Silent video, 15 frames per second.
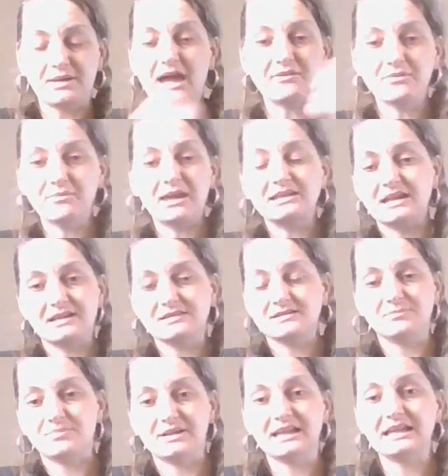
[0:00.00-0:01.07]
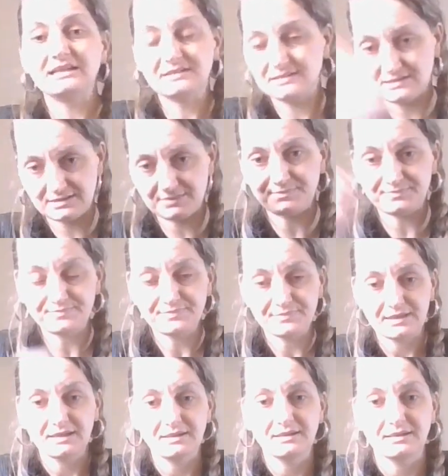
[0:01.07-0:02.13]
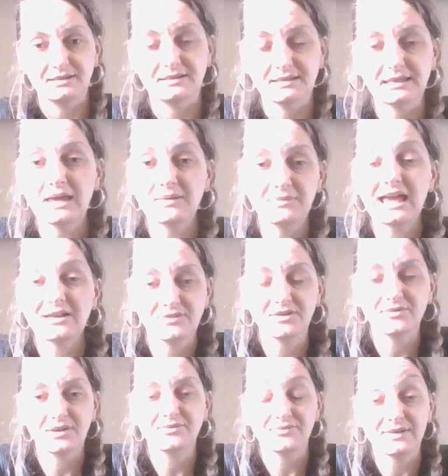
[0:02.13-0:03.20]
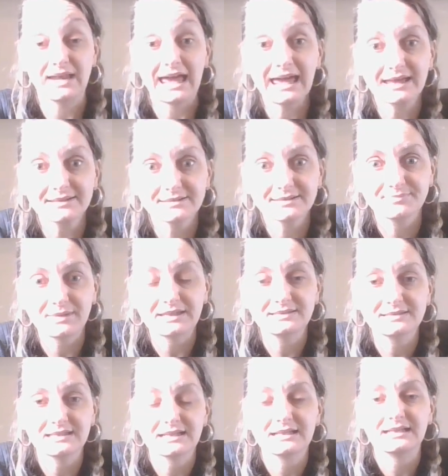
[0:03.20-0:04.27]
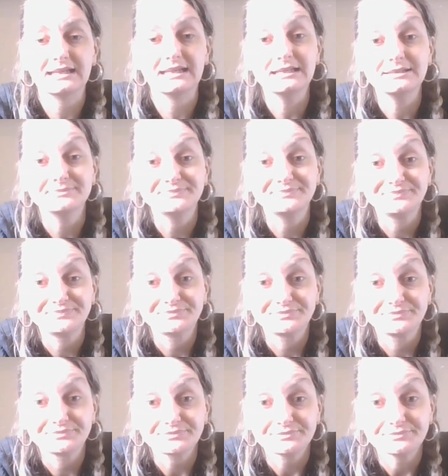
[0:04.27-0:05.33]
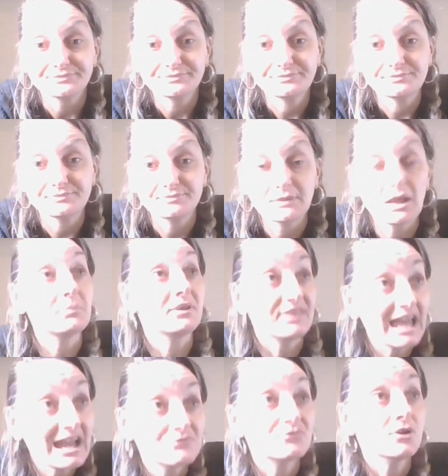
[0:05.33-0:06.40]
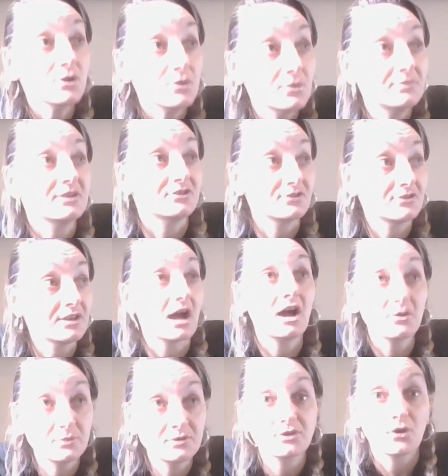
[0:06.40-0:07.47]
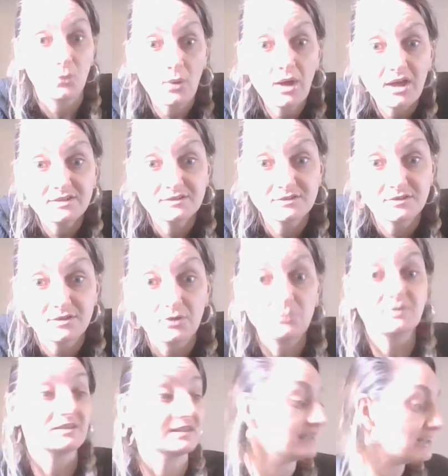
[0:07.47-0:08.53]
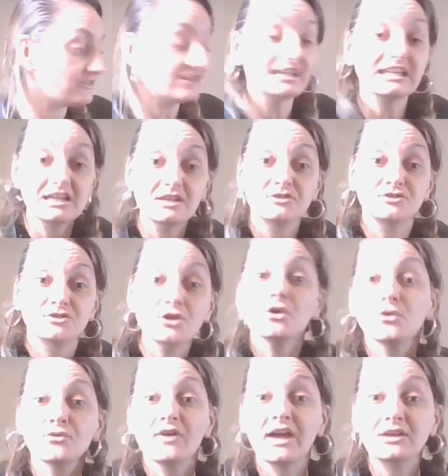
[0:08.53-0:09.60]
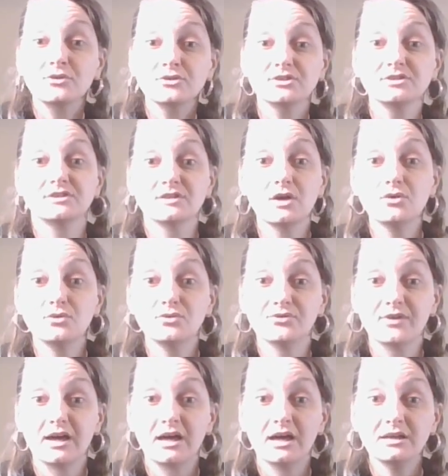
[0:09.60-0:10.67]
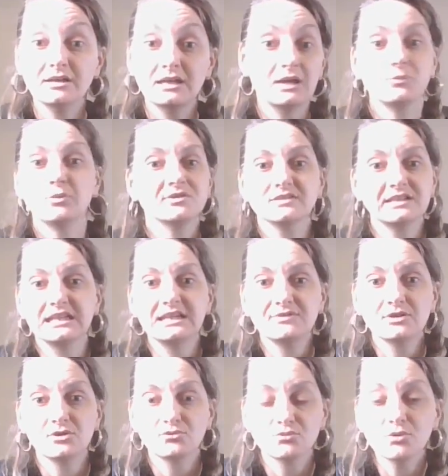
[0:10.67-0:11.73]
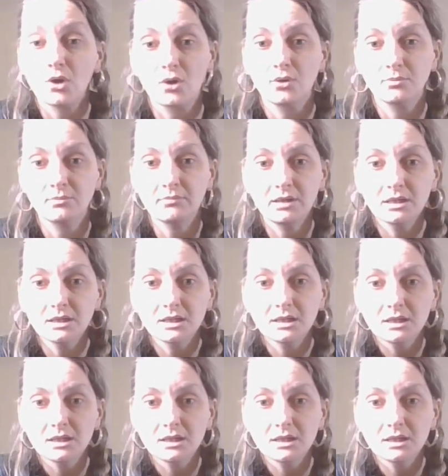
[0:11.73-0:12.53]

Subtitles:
paramedics and police to get me out of her flat, basically. But that room that I was coerced to was initially a duvet on a sofa. It wasn't even a room.